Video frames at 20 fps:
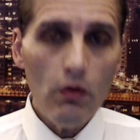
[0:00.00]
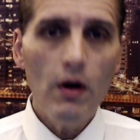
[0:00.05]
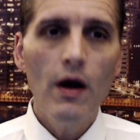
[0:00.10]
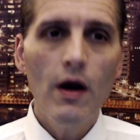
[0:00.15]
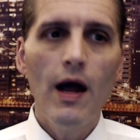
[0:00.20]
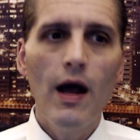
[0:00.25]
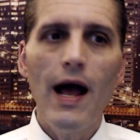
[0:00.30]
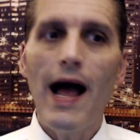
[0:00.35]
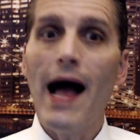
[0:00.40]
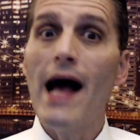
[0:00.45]

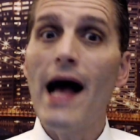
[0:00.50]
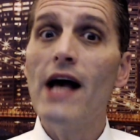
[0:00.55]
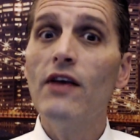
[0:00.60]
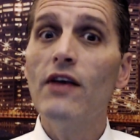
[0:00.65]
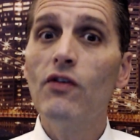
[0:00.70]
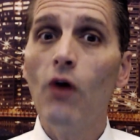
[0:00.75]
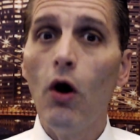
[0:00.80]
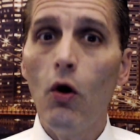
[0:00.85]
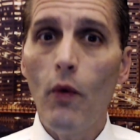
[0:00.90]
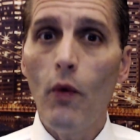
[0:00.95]
as
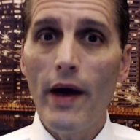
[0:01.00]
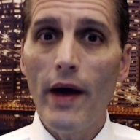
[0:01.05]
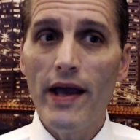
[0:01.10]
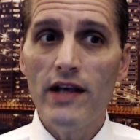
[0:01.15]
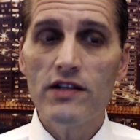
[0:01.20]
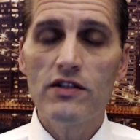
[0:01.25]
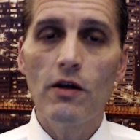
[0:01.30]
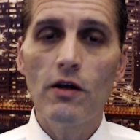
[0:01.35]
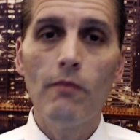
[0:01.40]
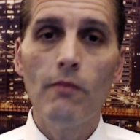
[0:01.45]
always, the
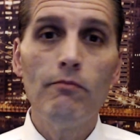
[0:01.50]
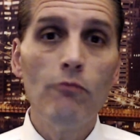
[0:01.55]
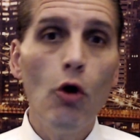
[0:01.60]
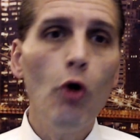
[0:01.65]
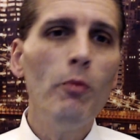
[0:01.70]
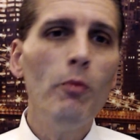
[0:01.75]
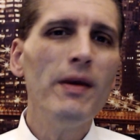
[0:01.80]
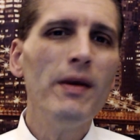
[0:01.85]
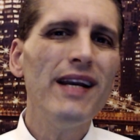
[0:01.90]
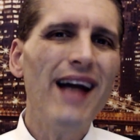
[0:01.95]
moment
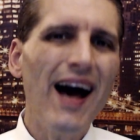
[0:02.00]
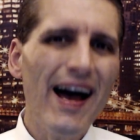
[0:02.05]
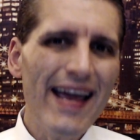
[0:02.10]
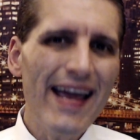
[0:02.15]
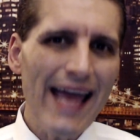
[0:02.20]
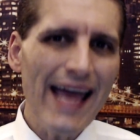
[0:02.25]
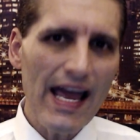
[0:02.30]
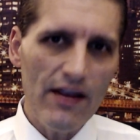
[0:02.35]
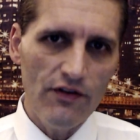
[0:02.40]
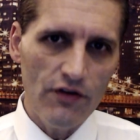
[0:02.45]
I
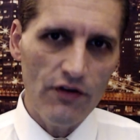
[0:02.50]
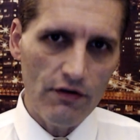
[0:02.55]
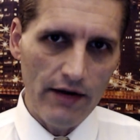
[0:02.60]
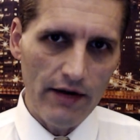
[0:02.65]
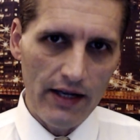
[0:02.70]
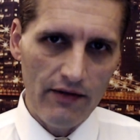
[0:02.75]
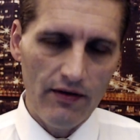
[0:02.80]
enter it.